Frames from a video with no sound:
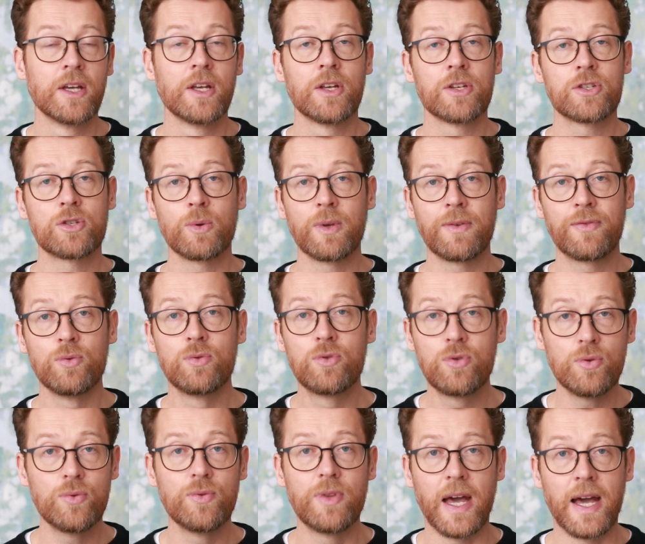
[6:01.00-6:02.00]
So if you
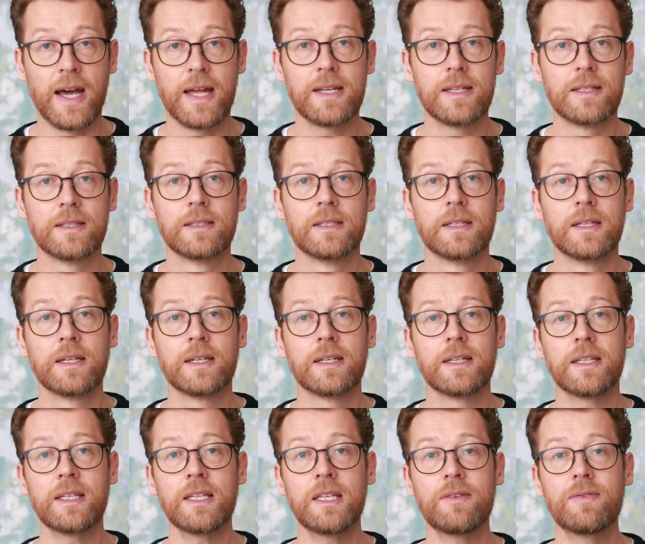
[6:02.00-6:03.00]
do that,
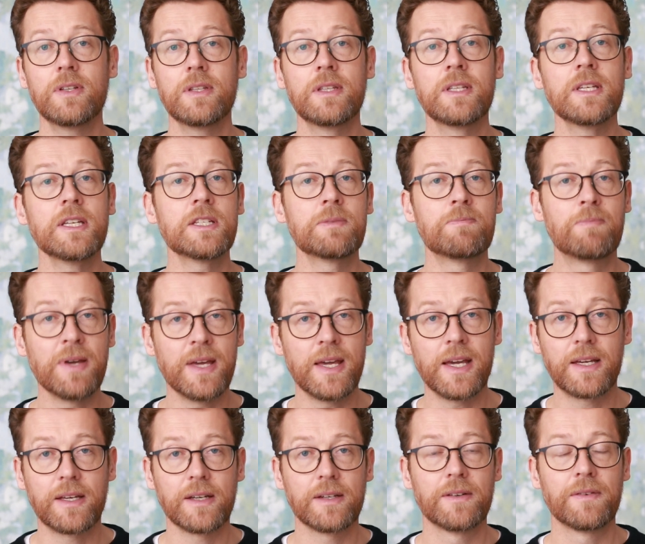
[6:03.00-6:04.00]
even these
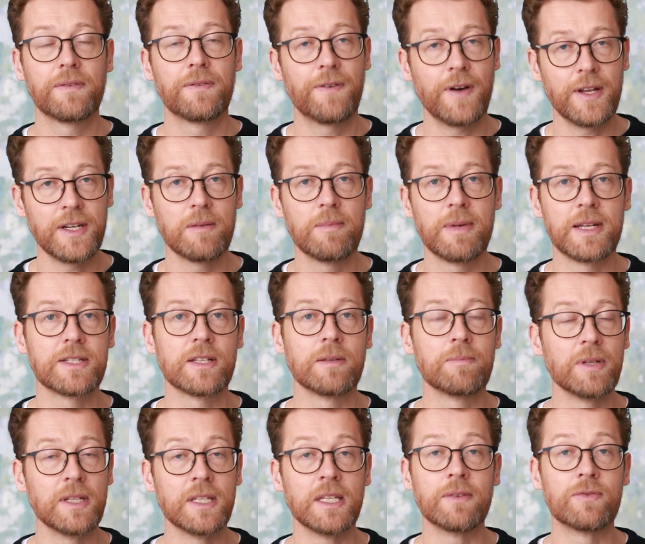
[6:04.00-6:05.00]
big fundamental
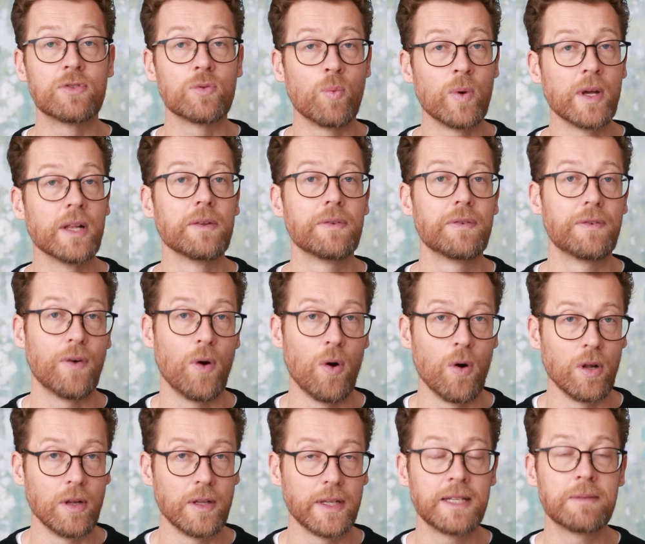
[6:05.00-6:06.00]
beliefs will
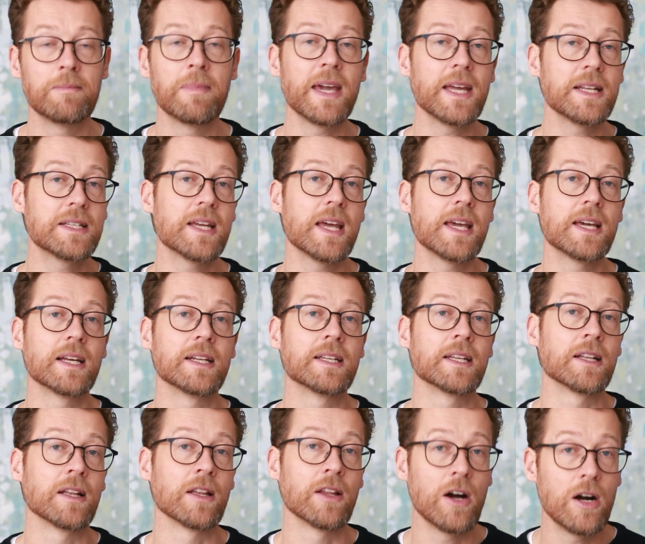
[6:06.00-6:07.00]
fall. It may take a
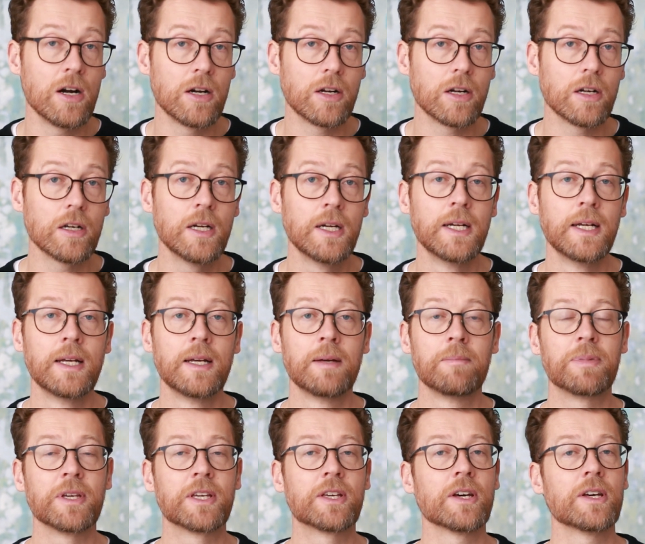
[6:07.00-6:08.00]
little longer
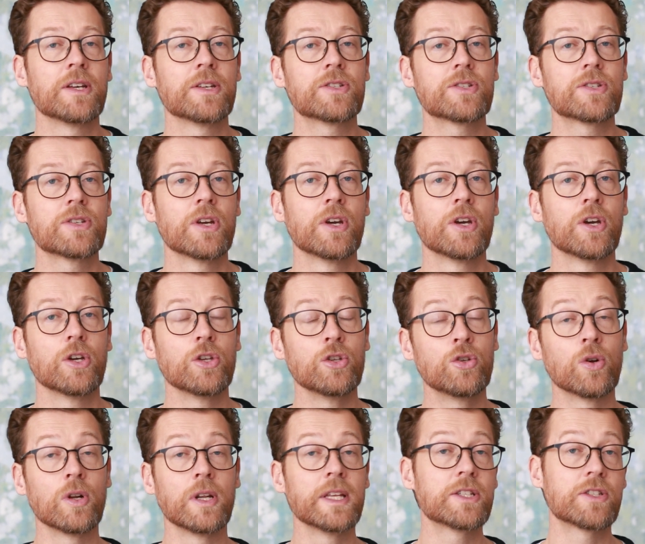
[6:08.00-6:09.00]
because
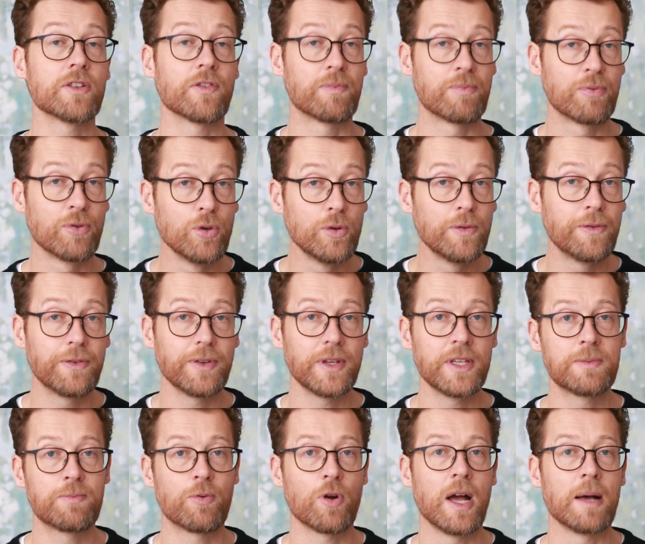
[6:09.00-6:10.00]
your list of proof
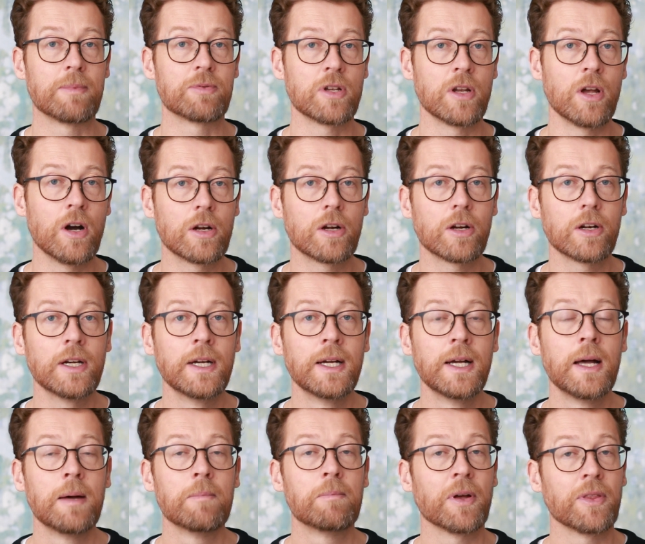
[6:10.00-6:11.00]
is perhaps longer,
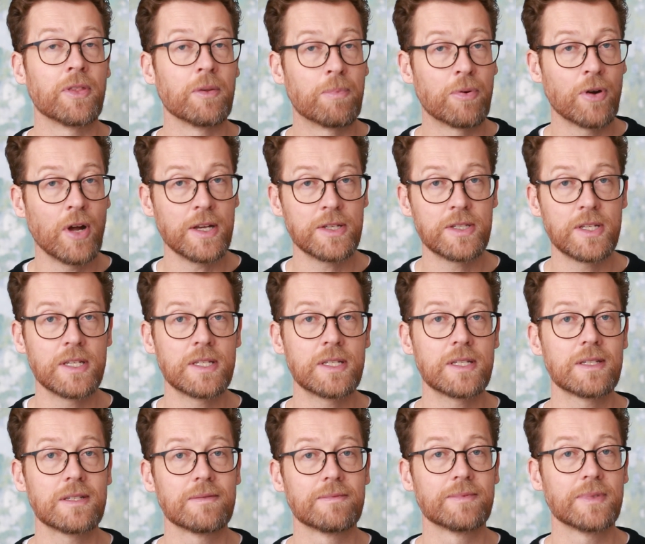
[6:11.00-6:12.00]
but the
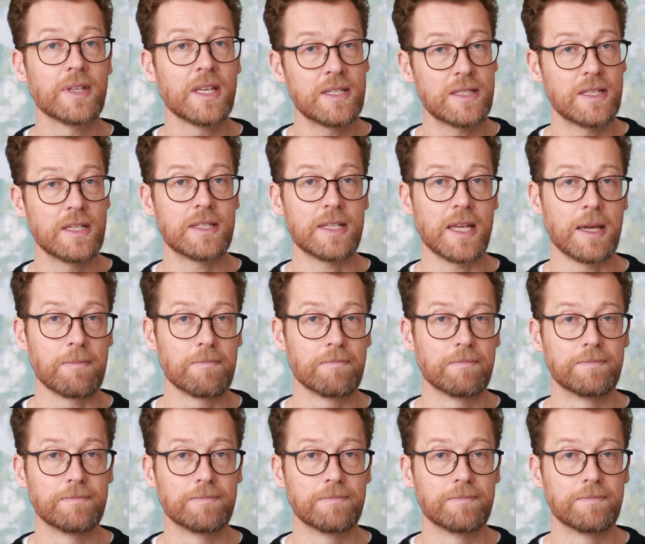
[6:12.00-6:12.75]
process is the same.